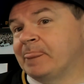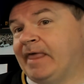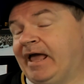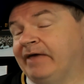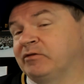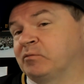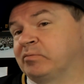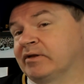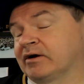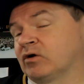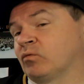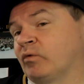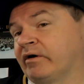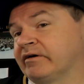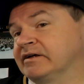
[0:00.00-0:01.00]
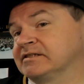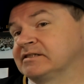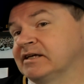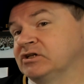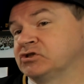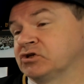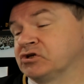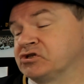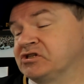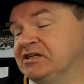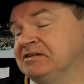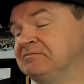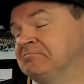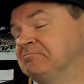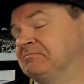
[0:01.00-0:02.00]
And the player wearing said
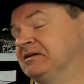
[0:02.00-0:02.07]
jersey